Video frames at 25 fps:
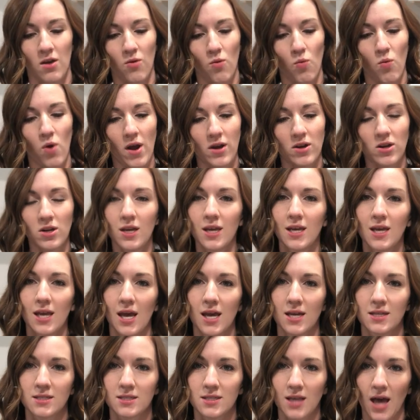water can
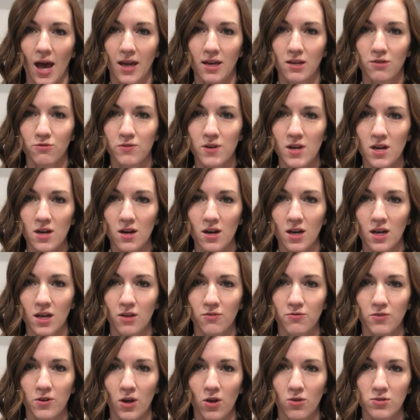get inside of here, and
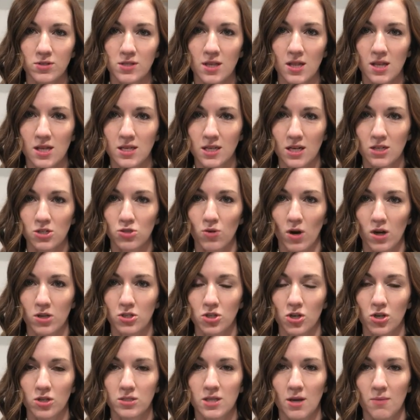if it goes in the
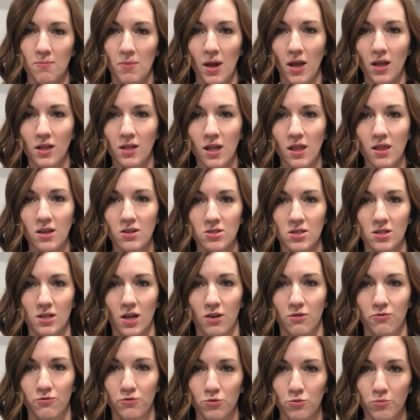dishwasher, typically there's a
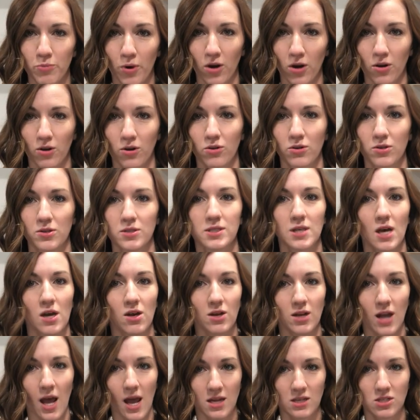lot of food particles that
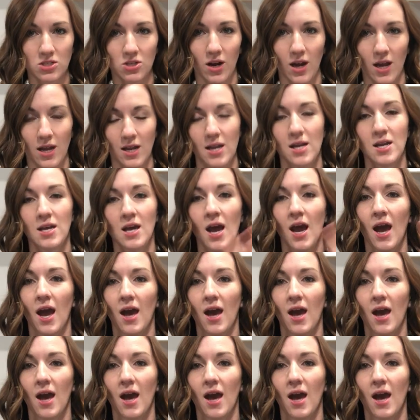could enter it,